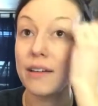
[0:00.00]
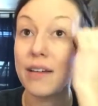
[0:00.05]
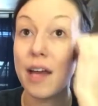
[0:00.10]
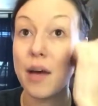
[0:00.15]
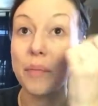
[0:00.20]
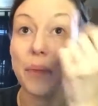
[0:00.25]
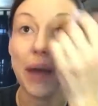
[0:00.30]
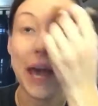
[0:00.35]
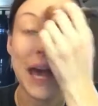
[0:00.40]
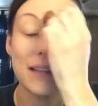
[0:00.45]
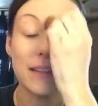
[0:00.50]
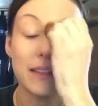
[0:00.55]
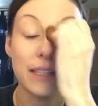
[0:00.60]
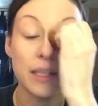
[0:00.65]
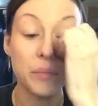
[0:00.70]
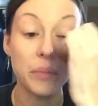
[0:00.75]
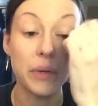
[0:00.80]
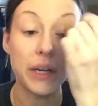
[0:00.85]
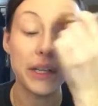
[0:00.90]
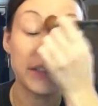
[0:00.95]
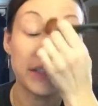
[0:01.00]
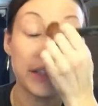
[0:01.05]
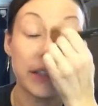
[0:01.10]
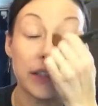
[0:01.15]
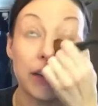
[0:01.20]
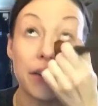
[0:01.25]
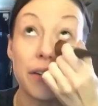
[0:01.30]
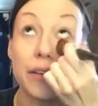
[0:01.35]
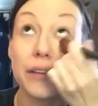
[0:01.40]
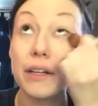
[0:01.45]
Not badly, but,
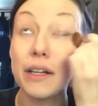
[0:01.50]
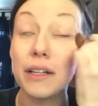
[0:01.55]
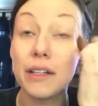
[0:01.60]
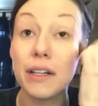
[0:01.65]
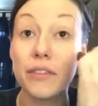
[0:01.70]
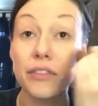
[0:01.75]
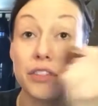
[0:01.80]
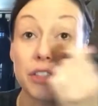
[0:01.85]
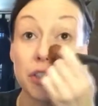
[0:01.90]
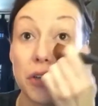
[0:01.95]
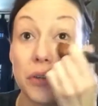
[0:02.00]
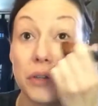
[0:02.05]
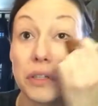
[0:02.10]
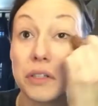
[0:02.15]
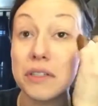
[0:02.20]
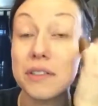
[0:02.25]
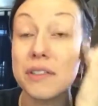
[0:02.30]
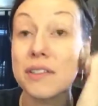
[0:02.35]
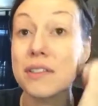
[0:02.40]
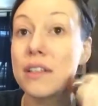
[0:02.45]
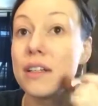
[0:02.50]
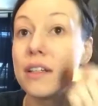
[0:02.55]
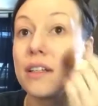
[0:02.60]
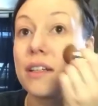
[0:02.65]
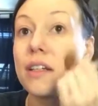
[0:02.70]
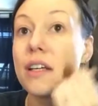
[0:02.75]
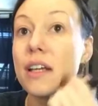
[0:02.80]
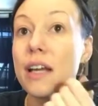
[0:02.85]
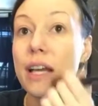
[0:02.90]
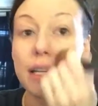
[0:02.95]
you know, enough to notice
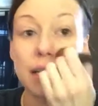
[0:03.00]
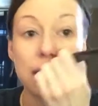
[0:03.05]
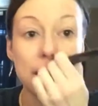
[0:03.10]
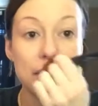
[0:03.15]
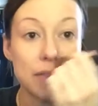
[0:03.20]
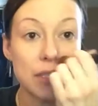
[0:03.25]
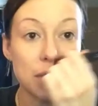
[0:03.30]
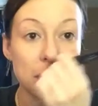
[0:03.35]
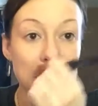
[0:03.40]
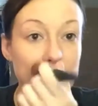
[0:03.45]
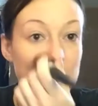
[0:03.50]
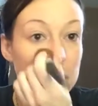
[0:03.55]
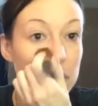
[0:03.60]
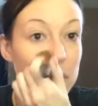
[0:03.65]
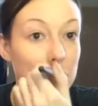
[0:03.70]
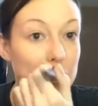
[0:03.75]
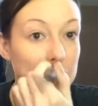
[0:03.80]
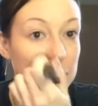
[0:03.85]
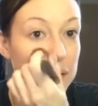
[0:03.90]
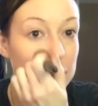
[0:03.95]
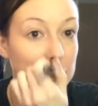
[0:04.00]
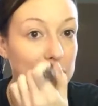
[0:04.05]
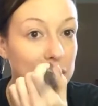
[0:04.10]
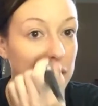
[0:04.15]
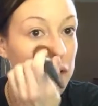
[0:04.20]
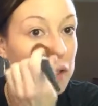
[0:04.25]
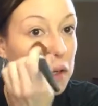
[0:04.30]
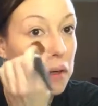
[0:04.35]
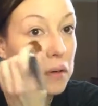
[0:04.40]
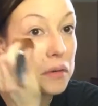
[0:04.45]
and enough to make me want to,
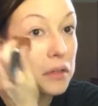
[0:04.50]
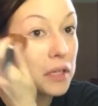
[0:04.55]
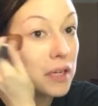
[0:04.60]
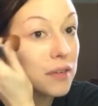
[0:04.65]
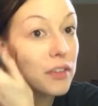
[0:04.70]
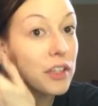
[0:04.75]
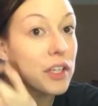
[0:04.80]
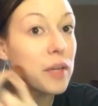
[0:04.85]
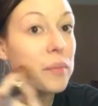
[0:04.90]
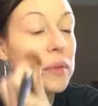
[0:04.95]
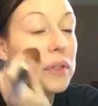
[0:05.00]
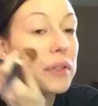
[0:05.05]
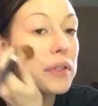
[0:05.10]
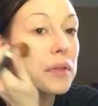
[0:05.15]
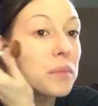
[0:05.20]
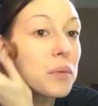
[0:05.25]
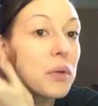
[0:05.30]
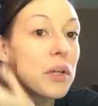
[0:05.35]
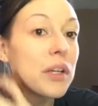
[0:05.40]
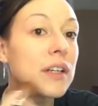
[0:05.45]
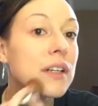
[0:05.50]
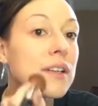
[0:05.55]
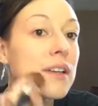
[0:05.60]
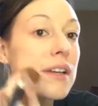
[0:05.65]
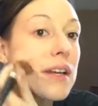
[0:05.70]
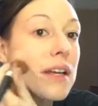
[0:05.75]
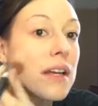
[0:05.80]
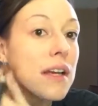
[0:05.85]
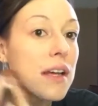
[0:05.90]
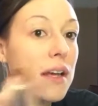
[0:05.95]
you know, cover it up a little more
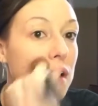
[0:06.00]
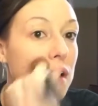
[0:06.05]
